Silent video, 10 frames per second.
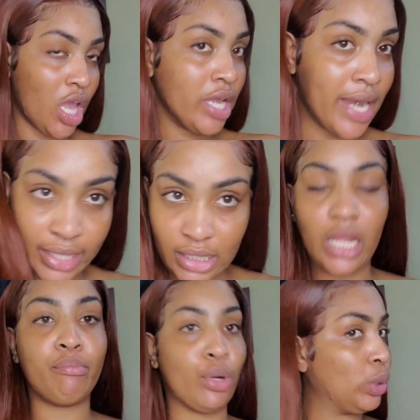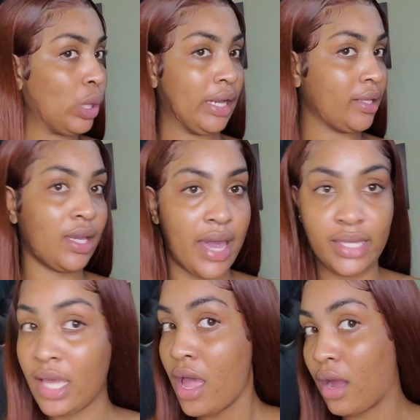as I said, this is like my
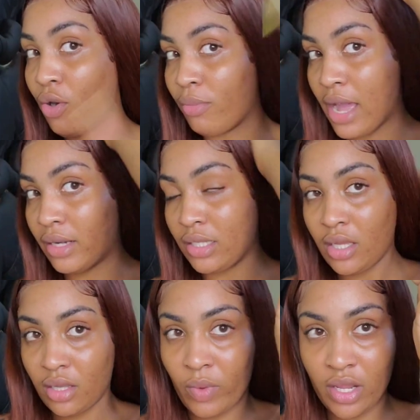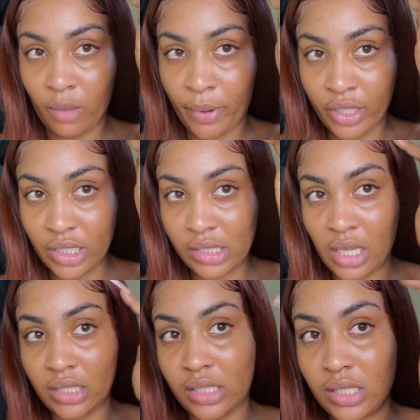second hair review.
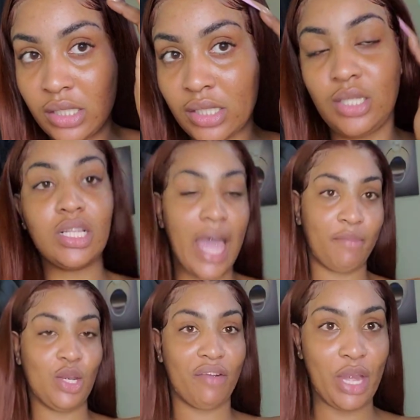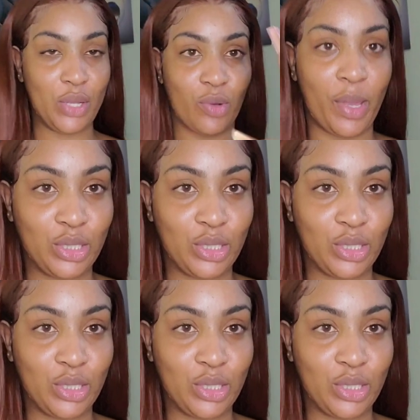And I am